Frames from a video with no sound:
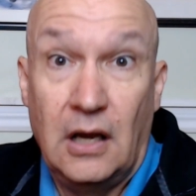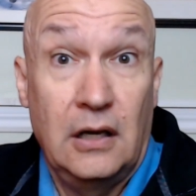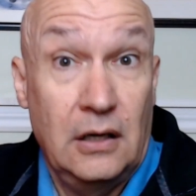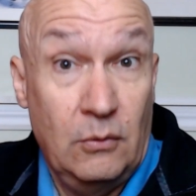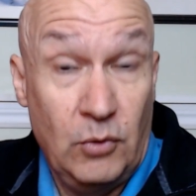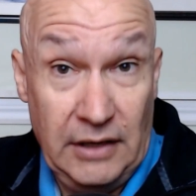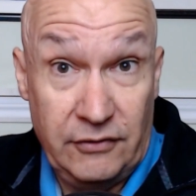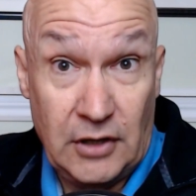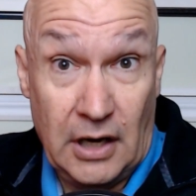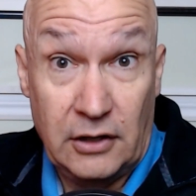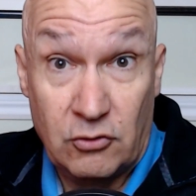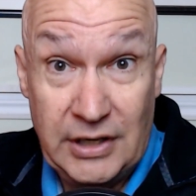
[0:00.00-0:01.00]
When they've
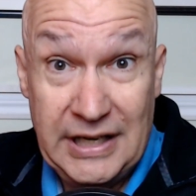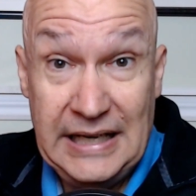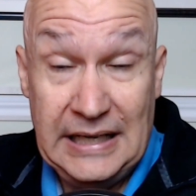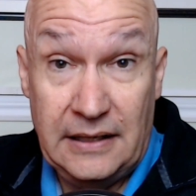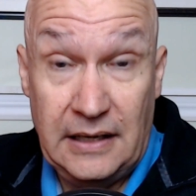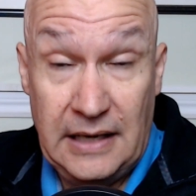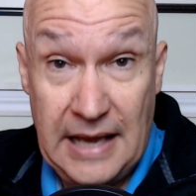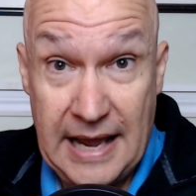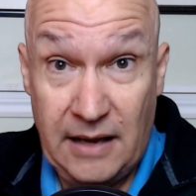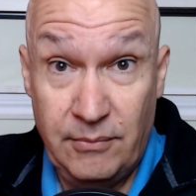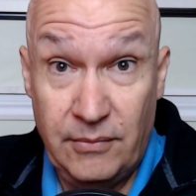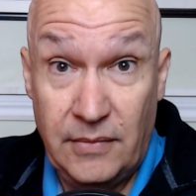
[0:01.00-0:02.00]
got green in the
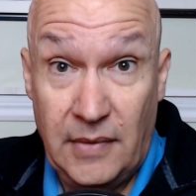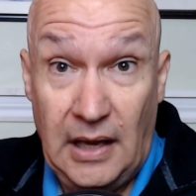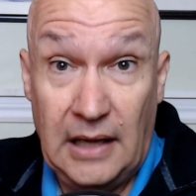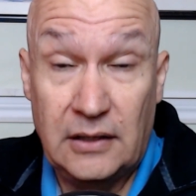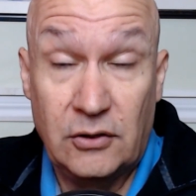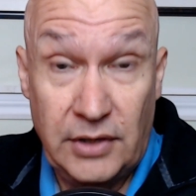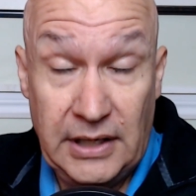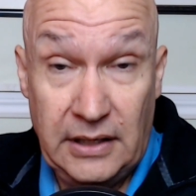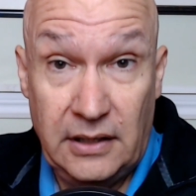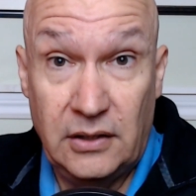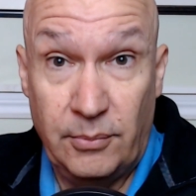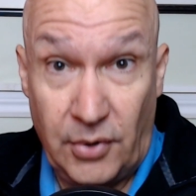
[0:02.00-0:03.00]
name and green
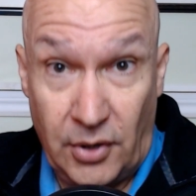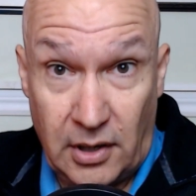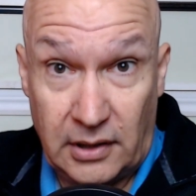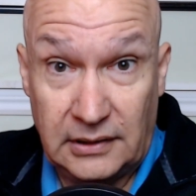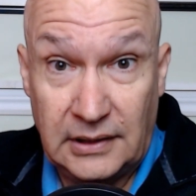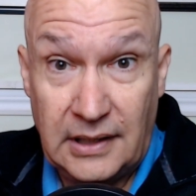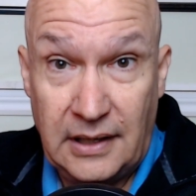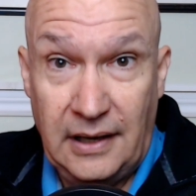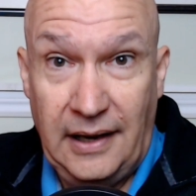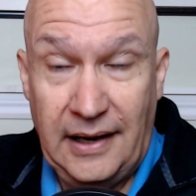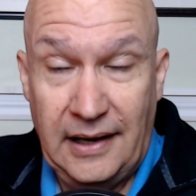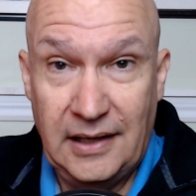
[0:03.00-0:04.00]
in the bottle
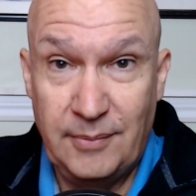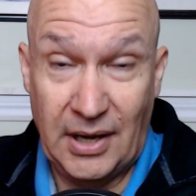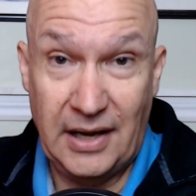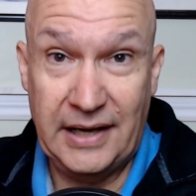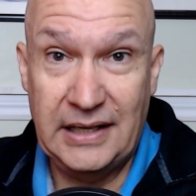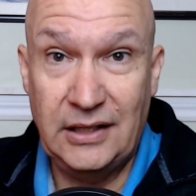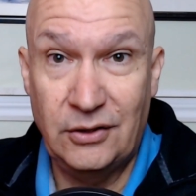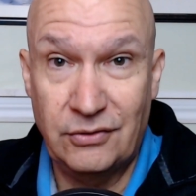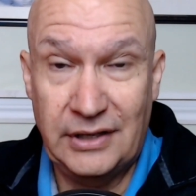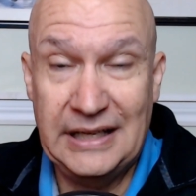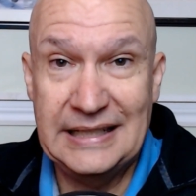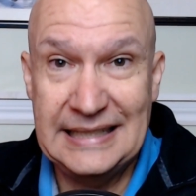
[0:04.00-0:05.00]
and a piney
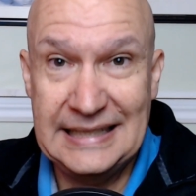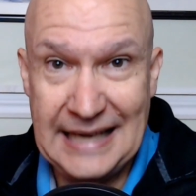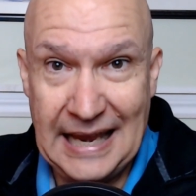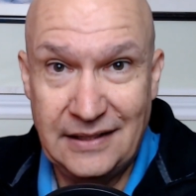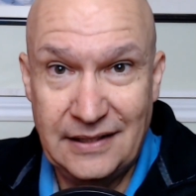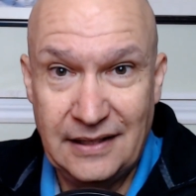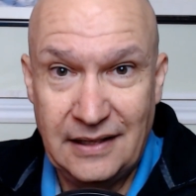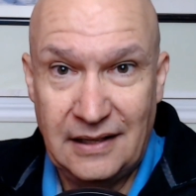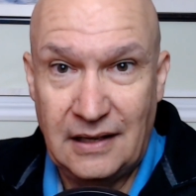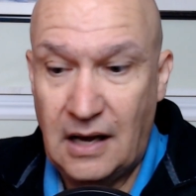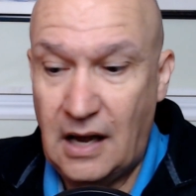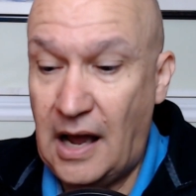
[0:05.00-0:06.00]
green scent,
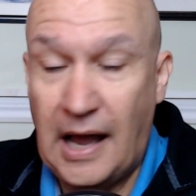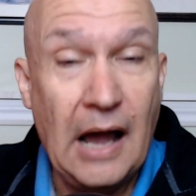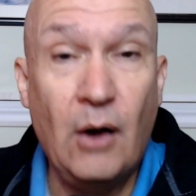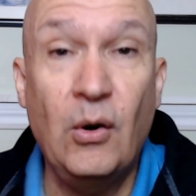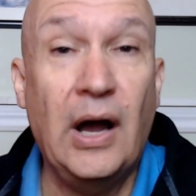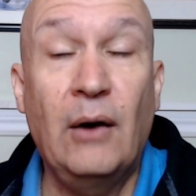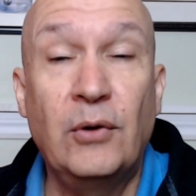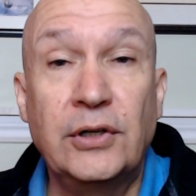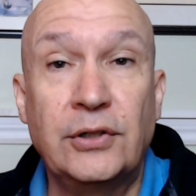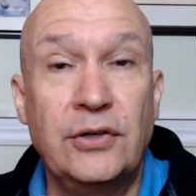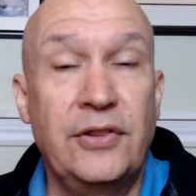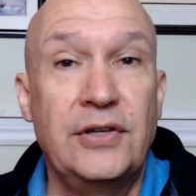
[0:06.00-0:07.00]
how on
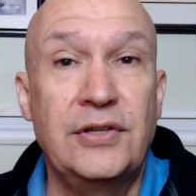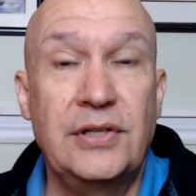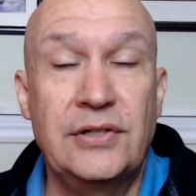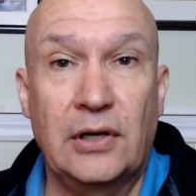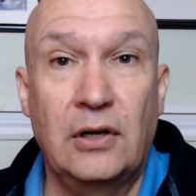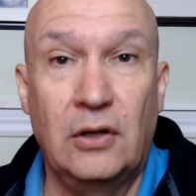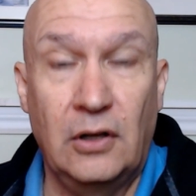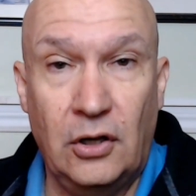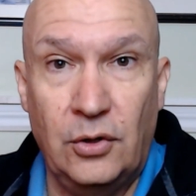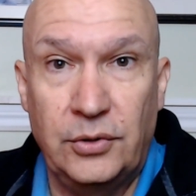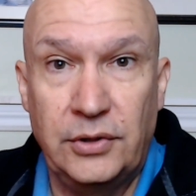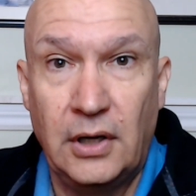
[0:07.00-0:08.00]
earth is this a
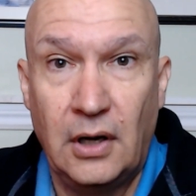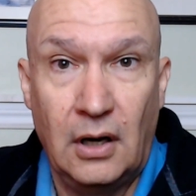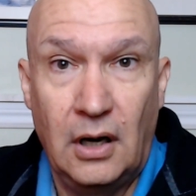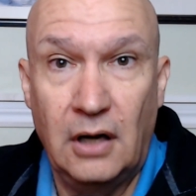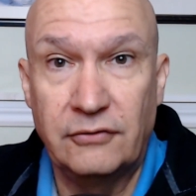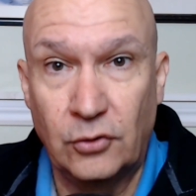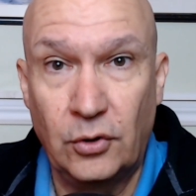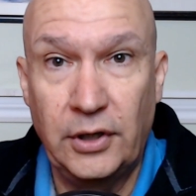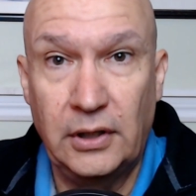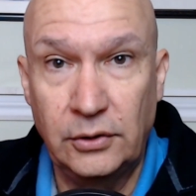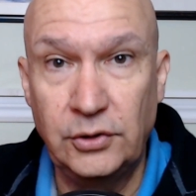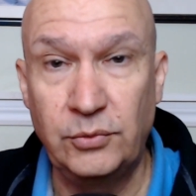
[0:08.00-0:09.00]
clone of
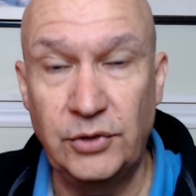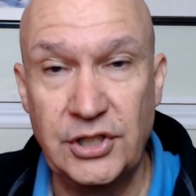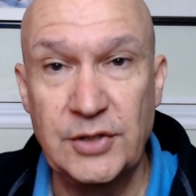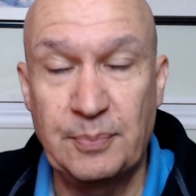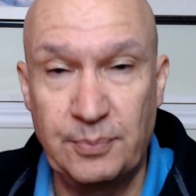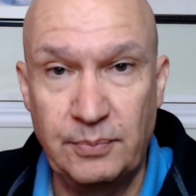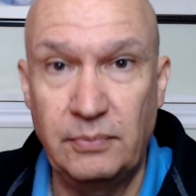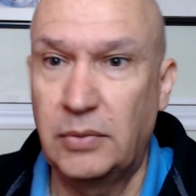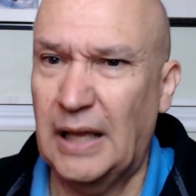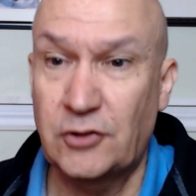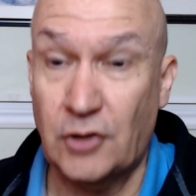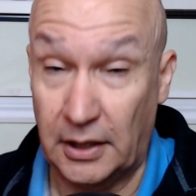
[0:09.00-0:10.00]
Royal Oud, which is
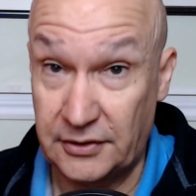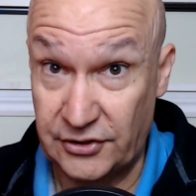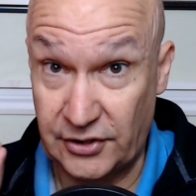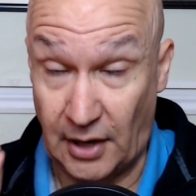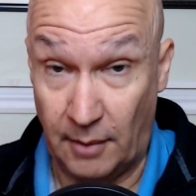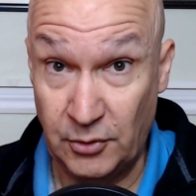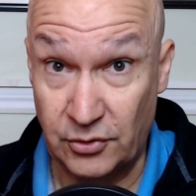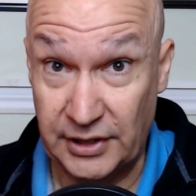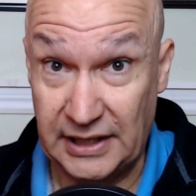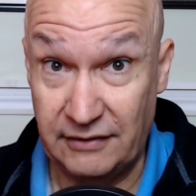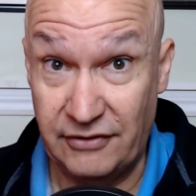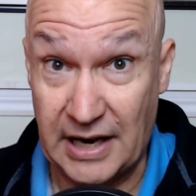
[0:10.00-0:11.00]
like, it's got some
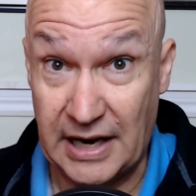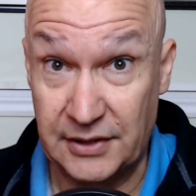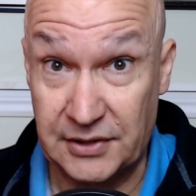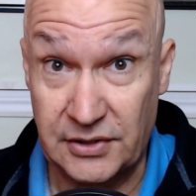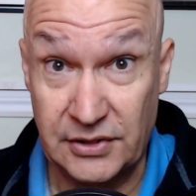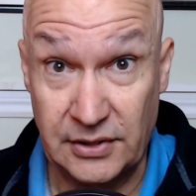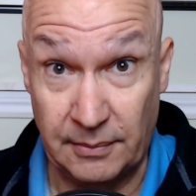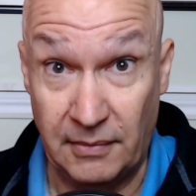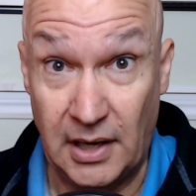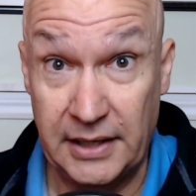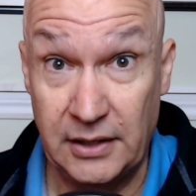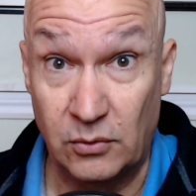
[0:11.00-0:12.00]
green facets, some
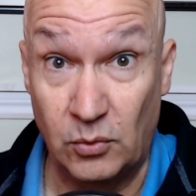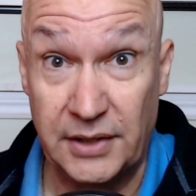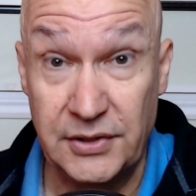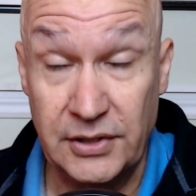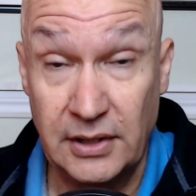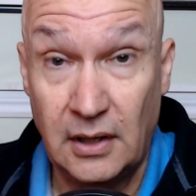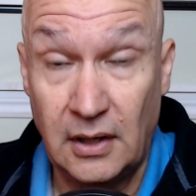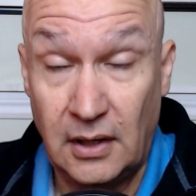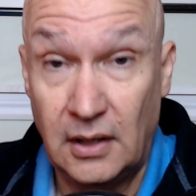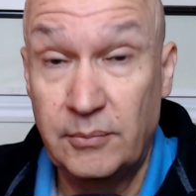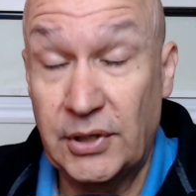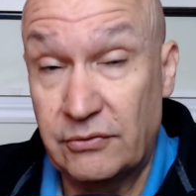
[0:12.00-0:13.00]
minor ones,
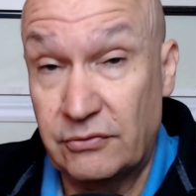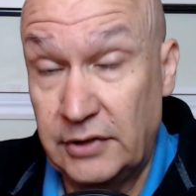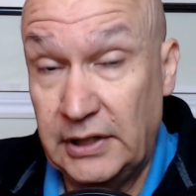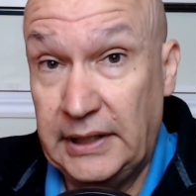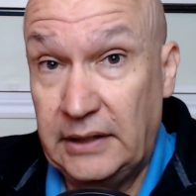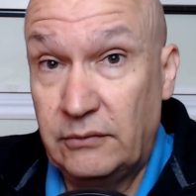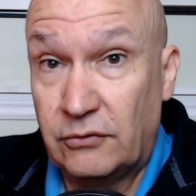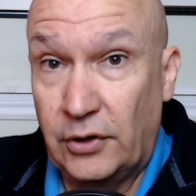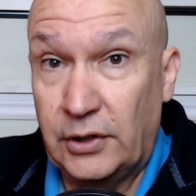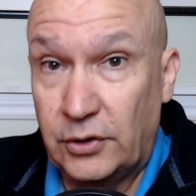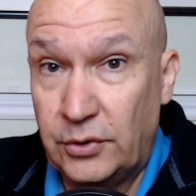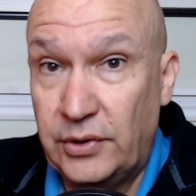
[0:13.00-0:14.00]
but really
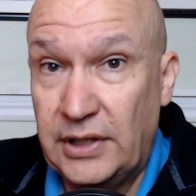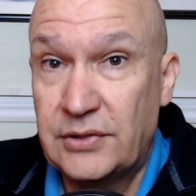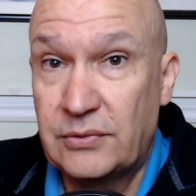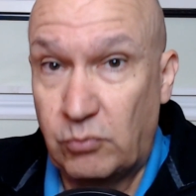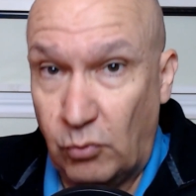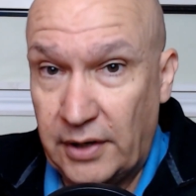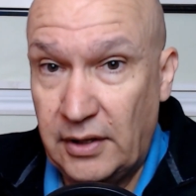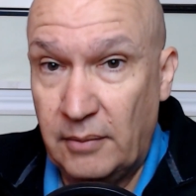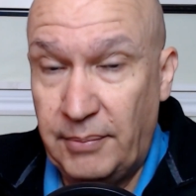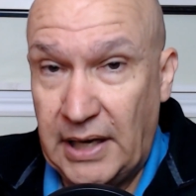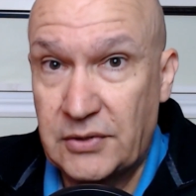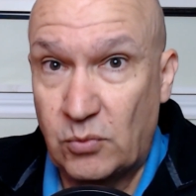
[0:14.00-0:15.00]
Royal Oud is one of the
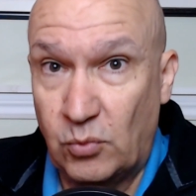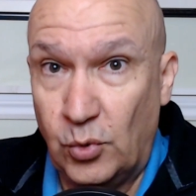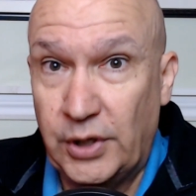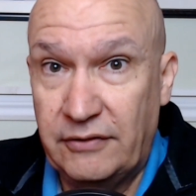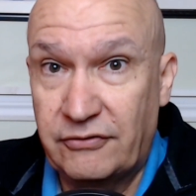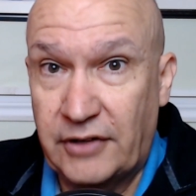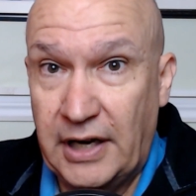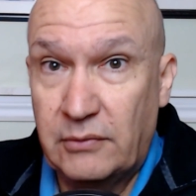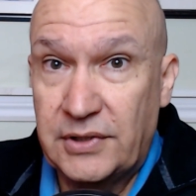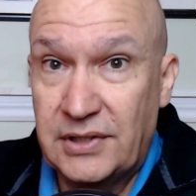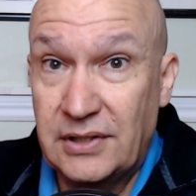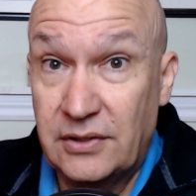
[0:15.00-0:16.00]
best woody
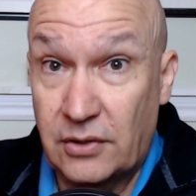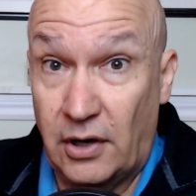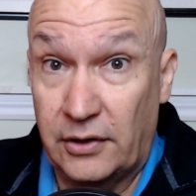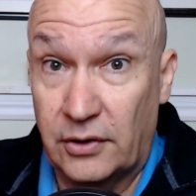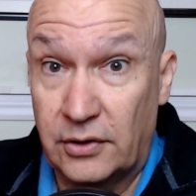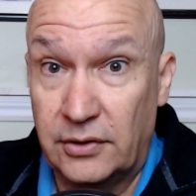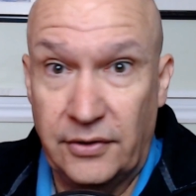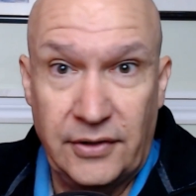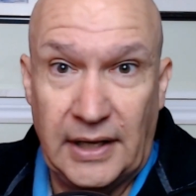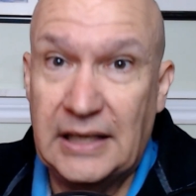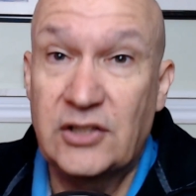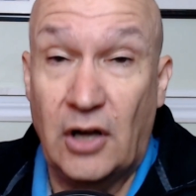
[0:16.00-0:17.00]
fragrances on earth.
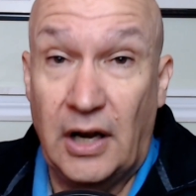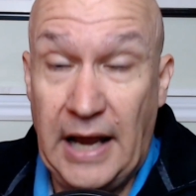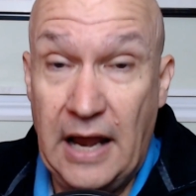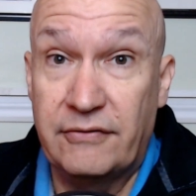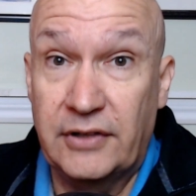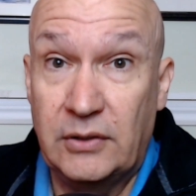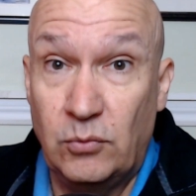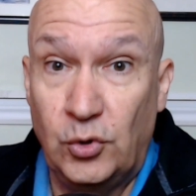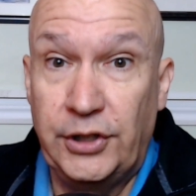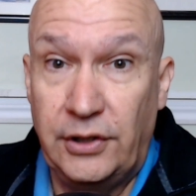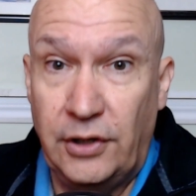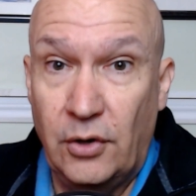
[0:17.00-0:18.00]
Like, it's got every
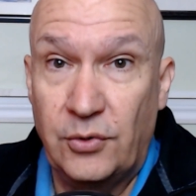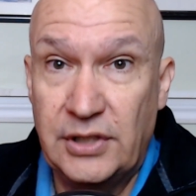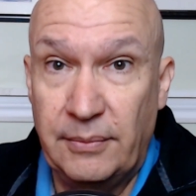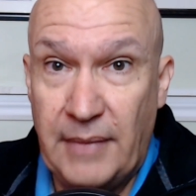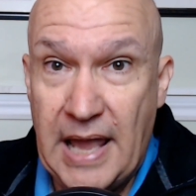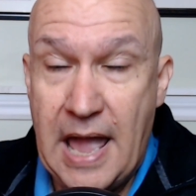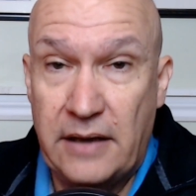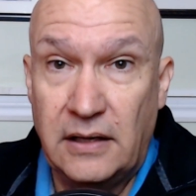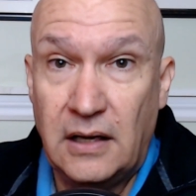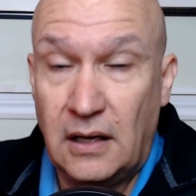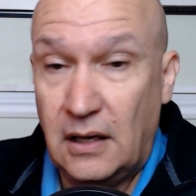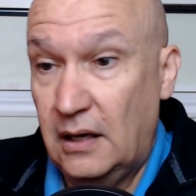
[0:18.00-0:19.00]
wood known to man,
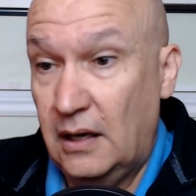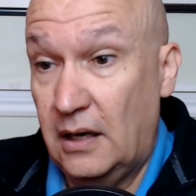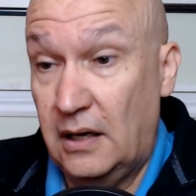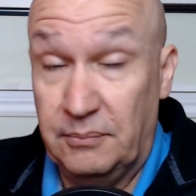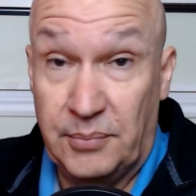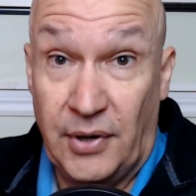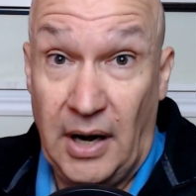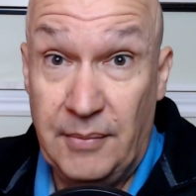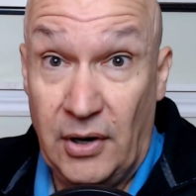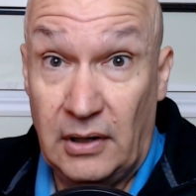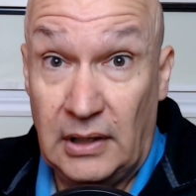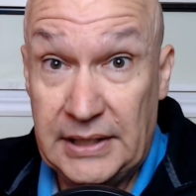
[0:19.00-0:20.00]

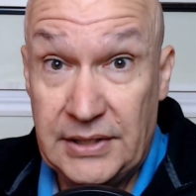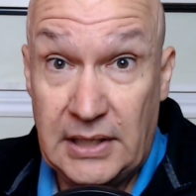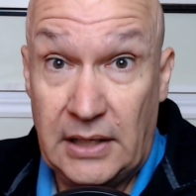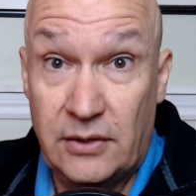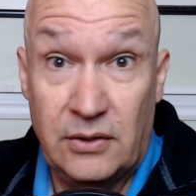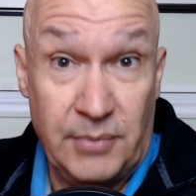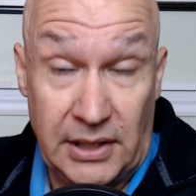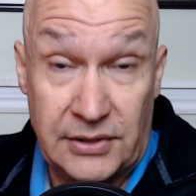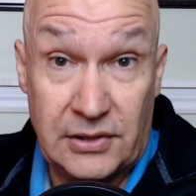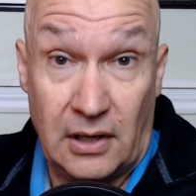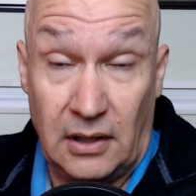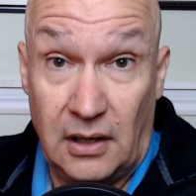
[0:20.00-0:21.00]
primarily cedar, but it's
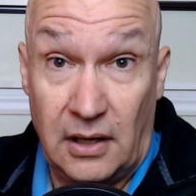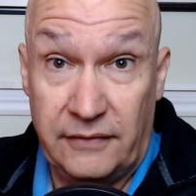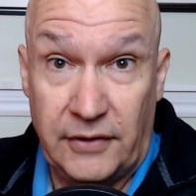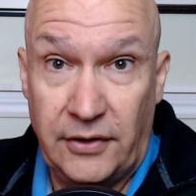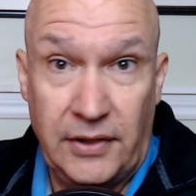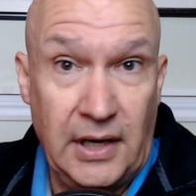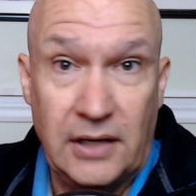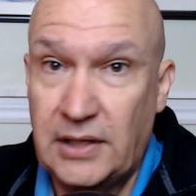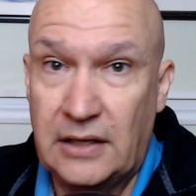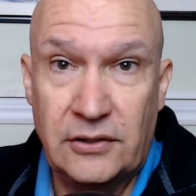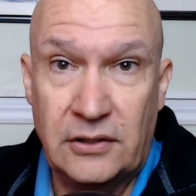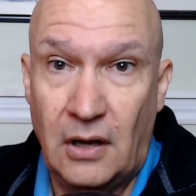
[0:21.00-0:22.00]
got a lot of other things.
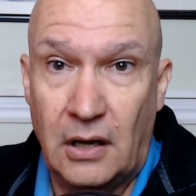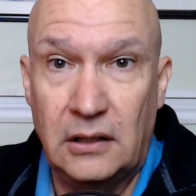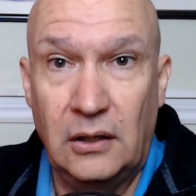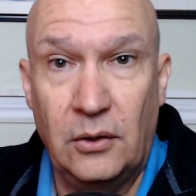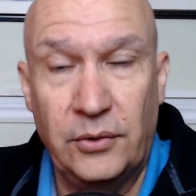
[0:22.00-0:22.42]
It's not a clone.